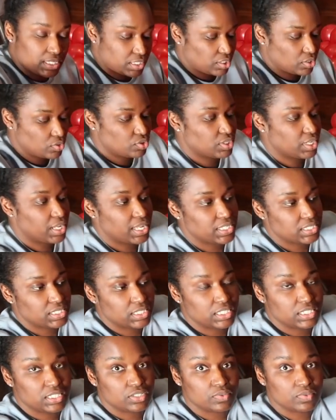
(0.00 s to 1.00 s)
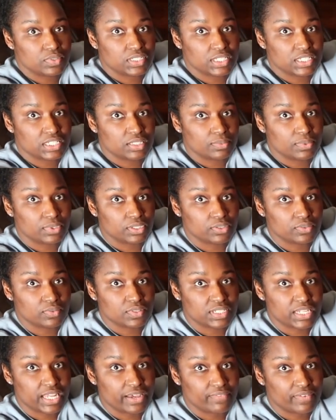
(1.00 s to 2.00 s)
I told you guys, these 260
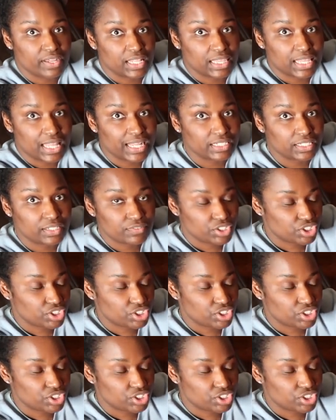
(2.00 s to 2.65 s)
balloons have a lot of